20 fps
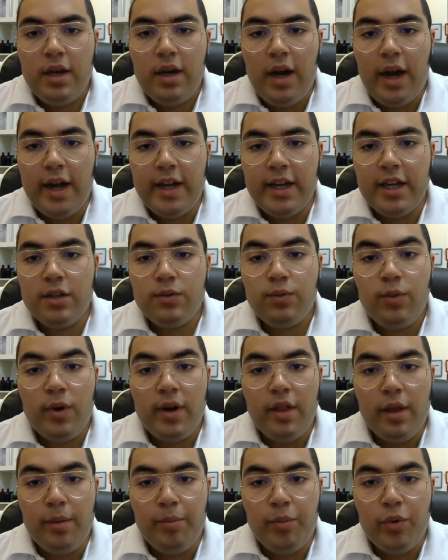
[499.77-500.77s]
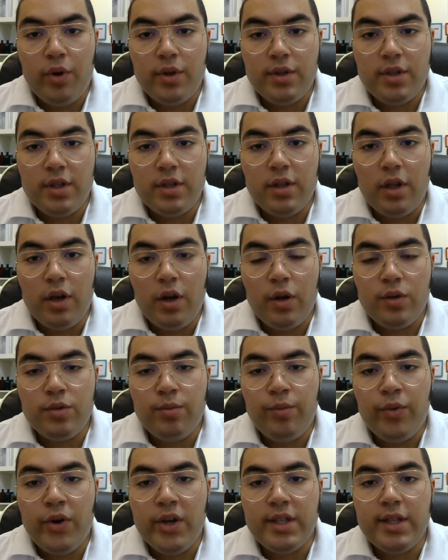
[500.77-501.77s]
I get why they put it in the note
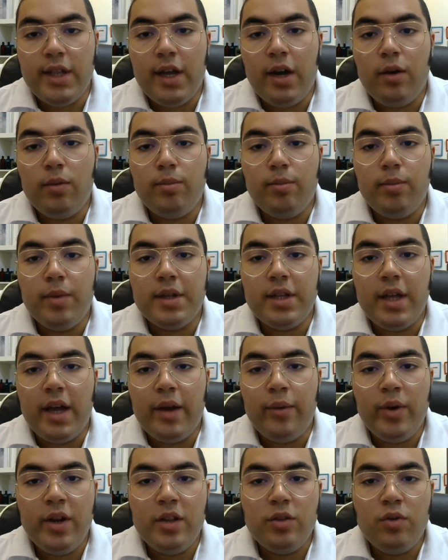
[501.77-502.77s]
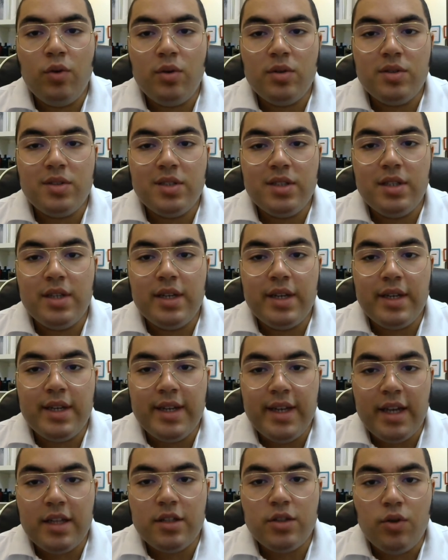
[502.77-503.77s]
breakdown, but I really don't
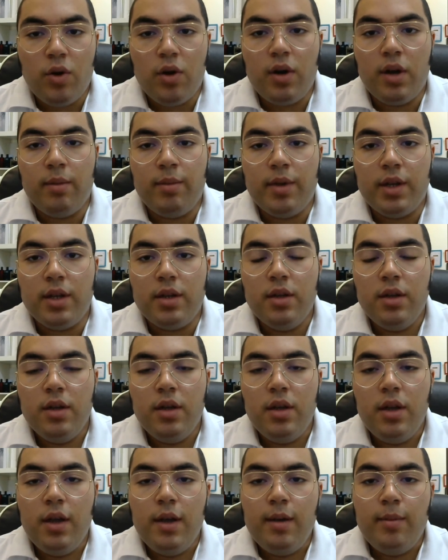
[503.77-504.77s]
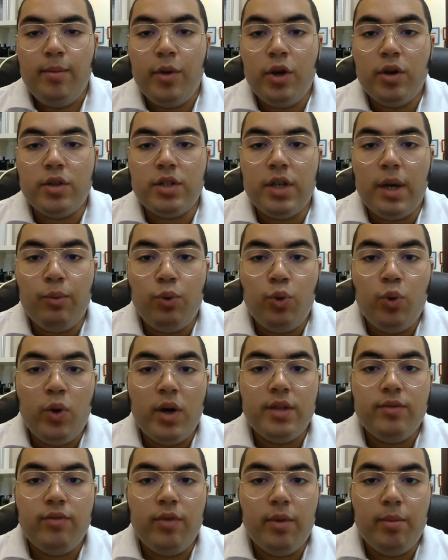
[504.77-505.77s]
get tonka bean, because I'm
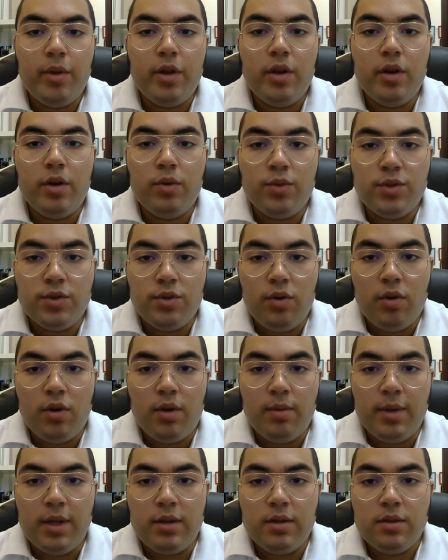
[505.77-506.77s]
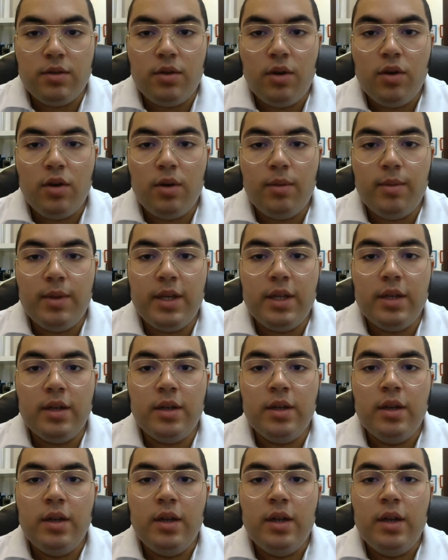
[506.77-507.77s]
quite familiar with tonka bean. Tonka bean
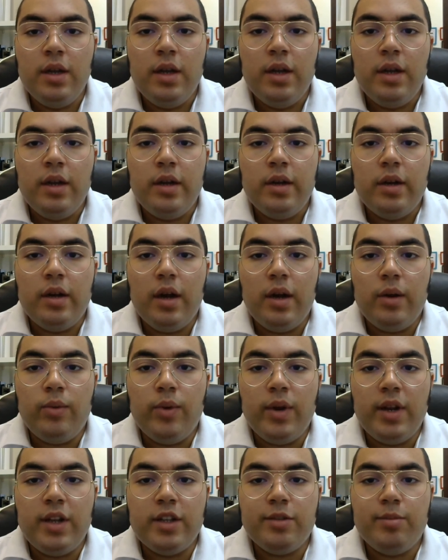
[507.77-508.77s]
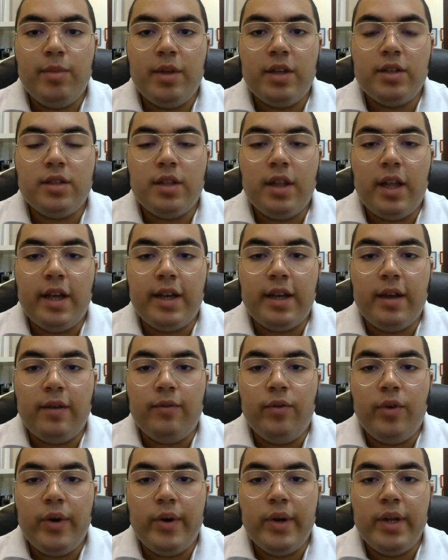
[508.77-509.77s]
really smells like a
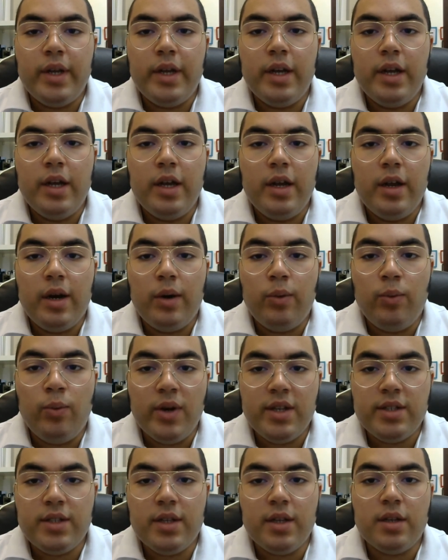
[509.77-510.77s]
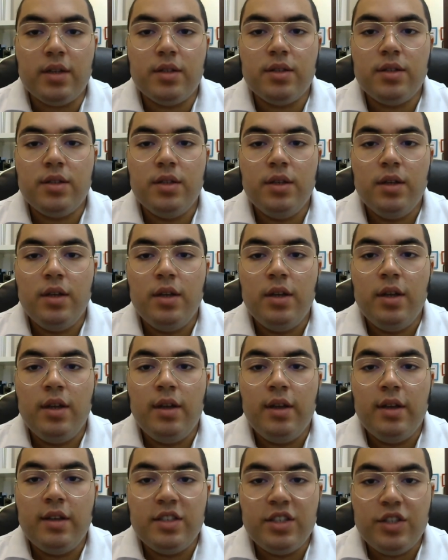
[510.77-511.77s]
very resinous,
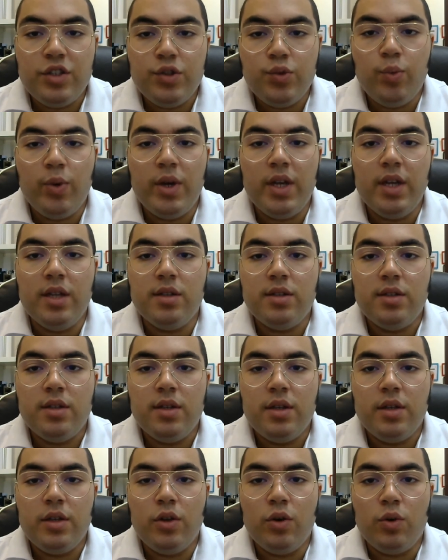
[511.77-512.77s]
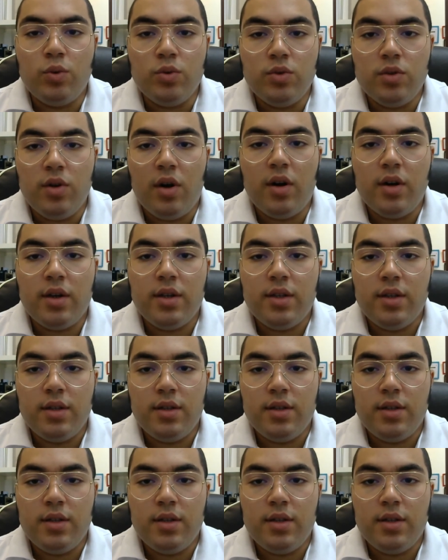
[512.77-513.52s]
sweet, dark